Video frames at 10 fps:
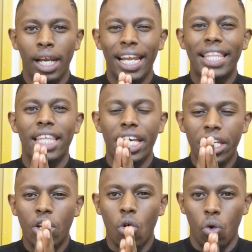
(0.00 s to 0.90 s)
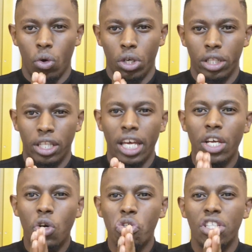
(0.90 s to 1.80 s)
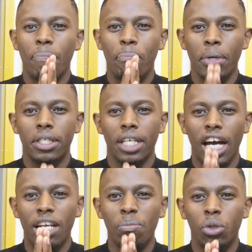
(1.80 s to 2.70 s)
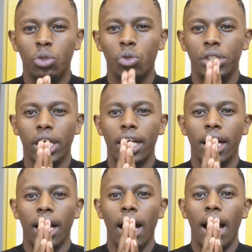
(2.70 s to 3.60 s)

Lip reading: like the eagle is the best animal to take